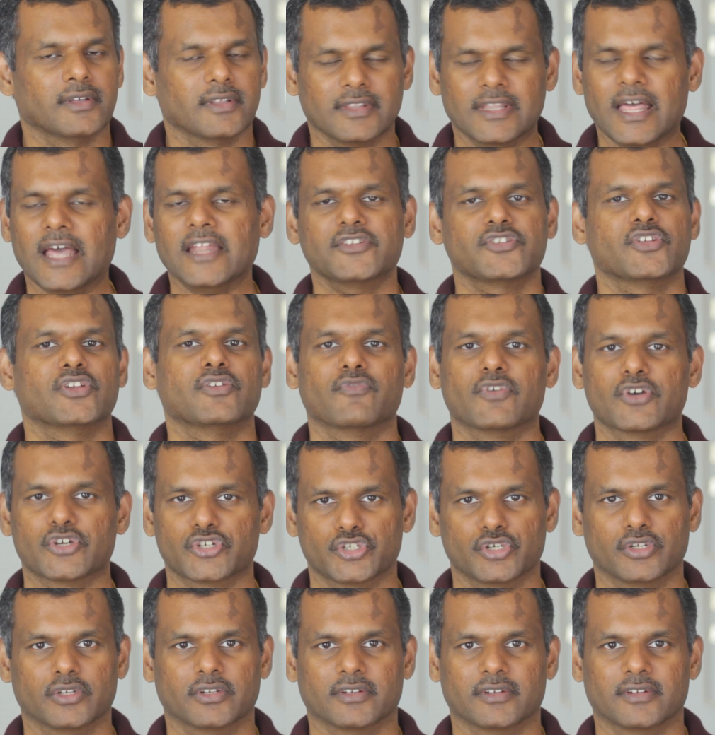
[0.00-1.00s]
That's
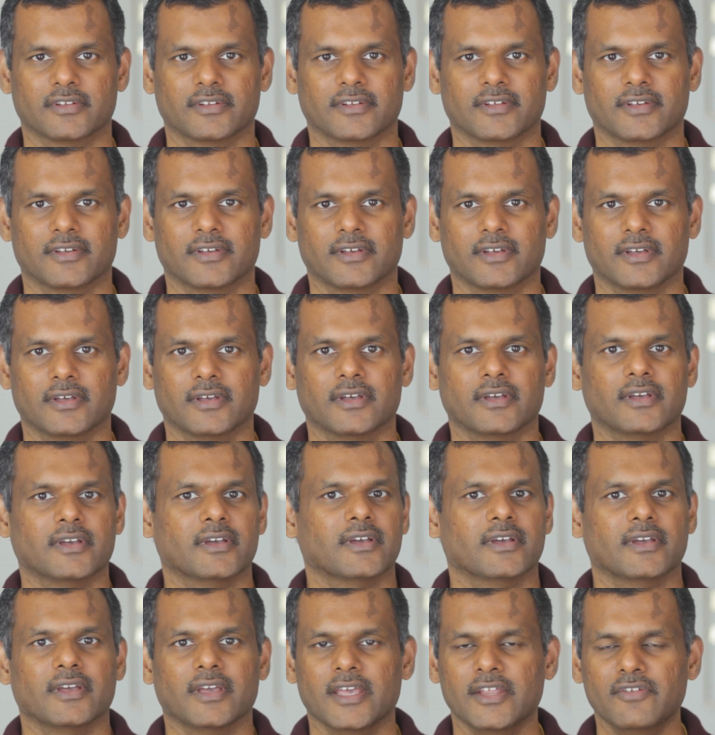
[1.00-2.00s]
inversion.
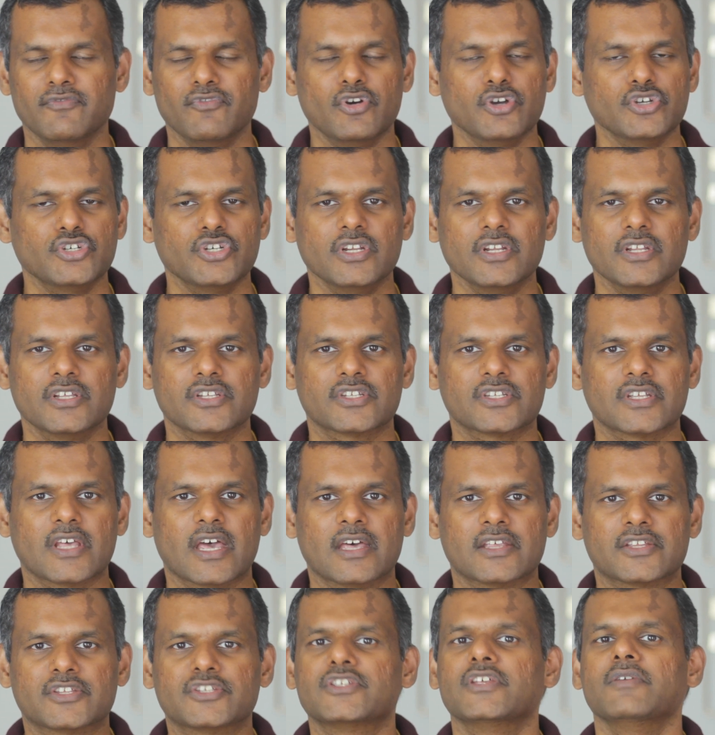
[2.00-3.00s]
Inversion is
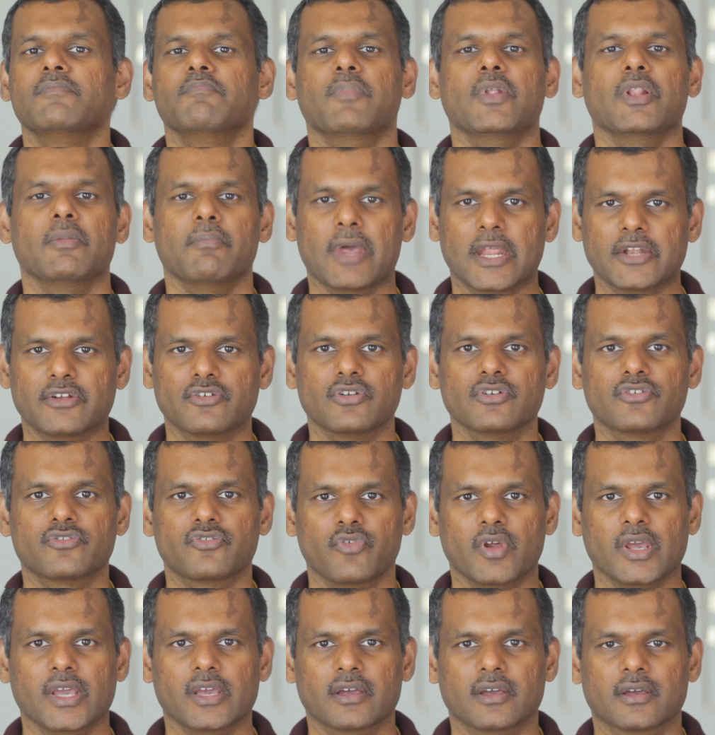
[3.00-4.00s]
a simple mental
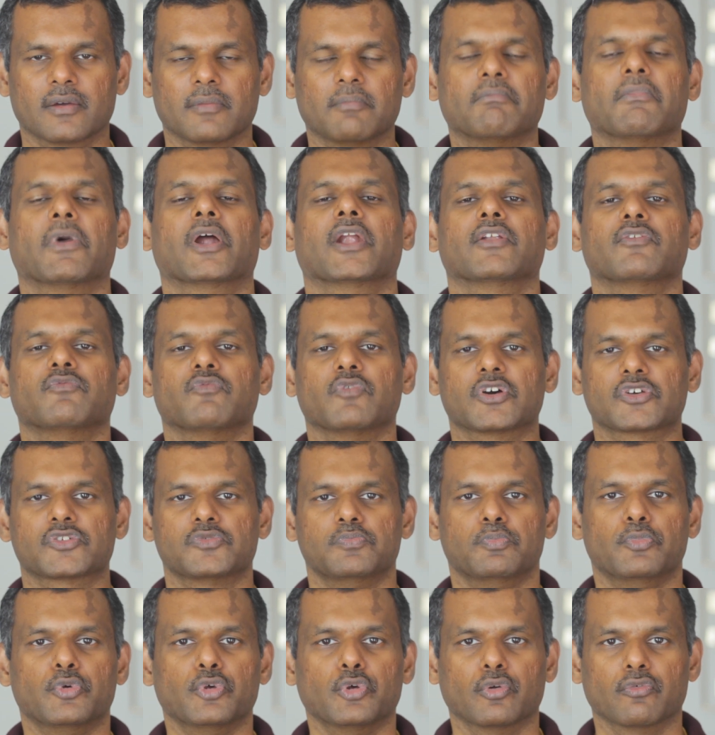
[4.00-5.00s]
trick, but it
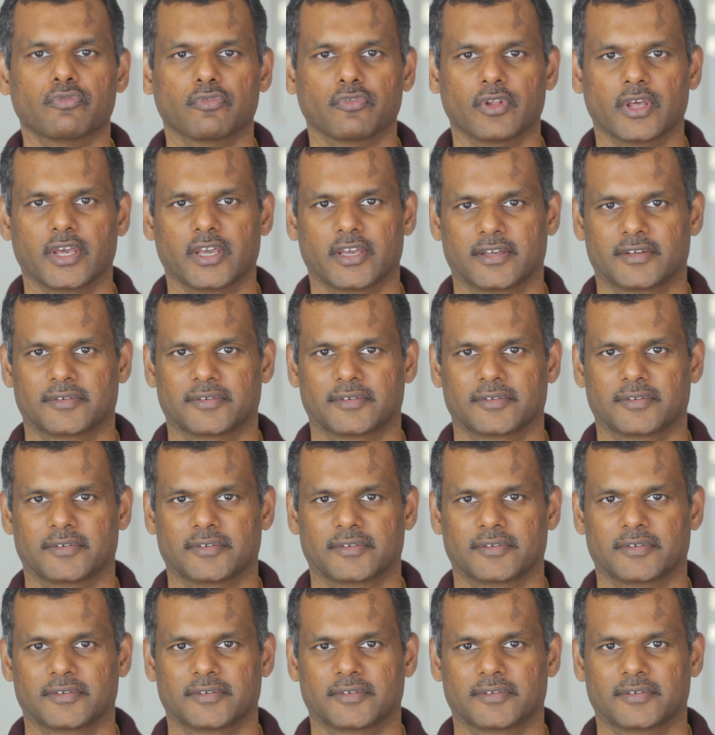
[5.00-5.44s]
works beautifully.